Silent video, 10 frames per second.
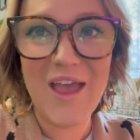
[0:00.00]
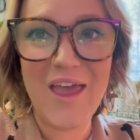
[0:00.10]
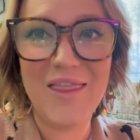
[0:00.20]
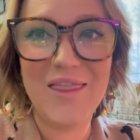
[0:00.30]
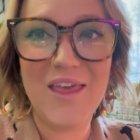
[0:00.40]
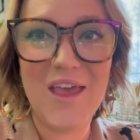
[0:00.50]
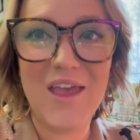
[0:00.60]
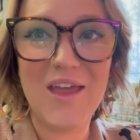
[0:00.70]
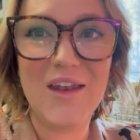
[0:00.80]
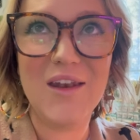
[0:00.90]
And
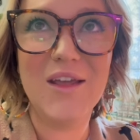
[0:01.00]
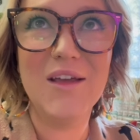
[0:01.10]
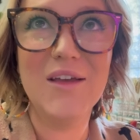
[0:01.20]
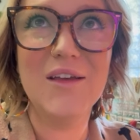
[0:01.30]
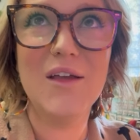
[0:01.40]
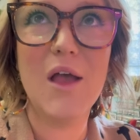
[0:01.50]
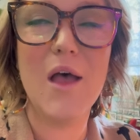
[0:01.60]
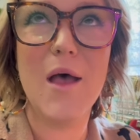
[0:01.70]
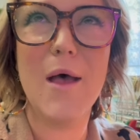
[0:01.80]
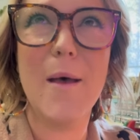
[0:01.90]
then
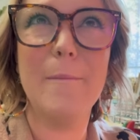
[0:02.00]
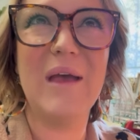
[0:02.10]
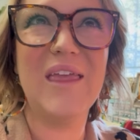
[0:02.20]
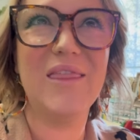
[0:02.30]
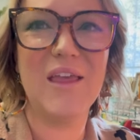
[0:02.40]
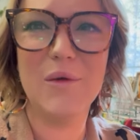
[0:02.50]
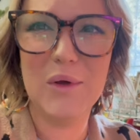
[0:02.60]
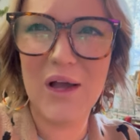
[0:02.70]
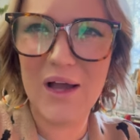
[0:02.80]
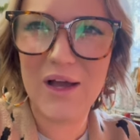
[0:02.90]
um, I think
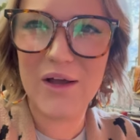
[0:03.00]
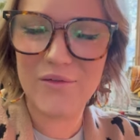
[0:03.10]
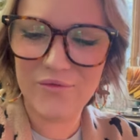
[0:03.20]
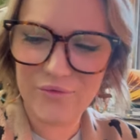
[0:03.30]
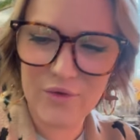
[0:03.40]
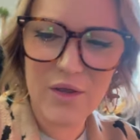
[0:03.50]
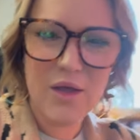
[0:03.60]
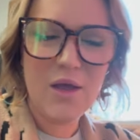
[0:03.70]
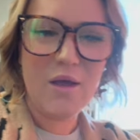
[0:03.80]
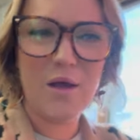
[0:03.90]
we'll have
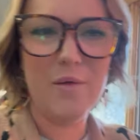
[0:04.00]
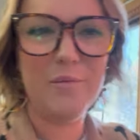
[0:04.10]
a